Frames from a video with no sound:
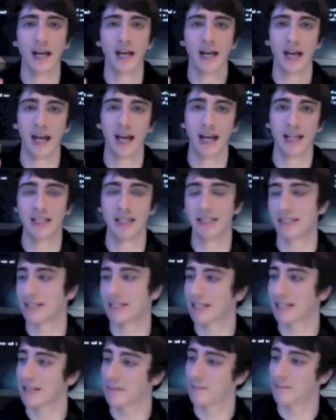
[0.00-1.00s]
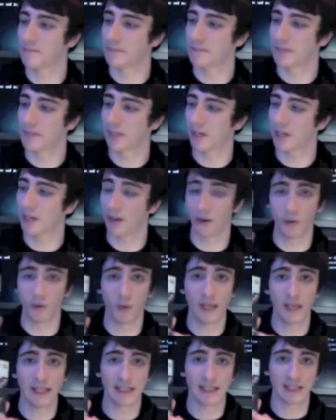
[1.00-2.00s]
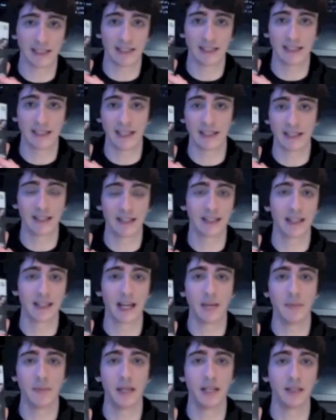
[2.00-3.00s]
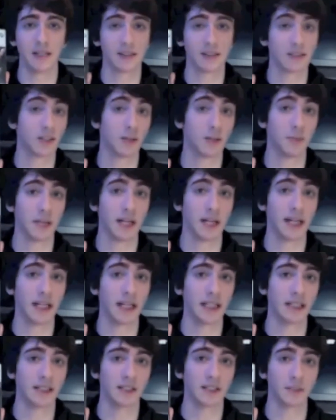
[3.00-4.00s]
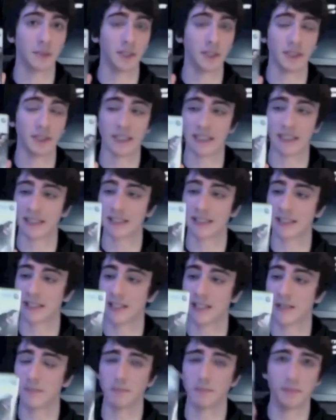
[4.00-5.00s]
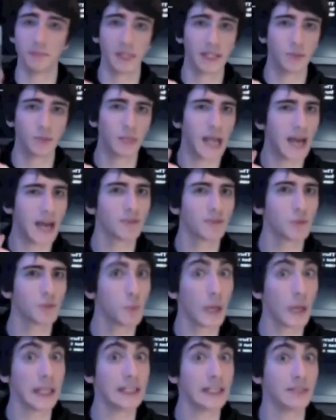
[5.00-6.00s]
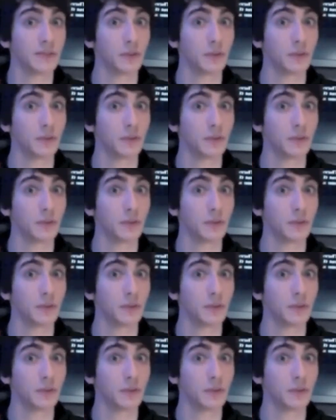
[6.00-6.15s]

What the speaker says: and I can't wait to stick this game in and start playing, to be honest, but it will have to wait for a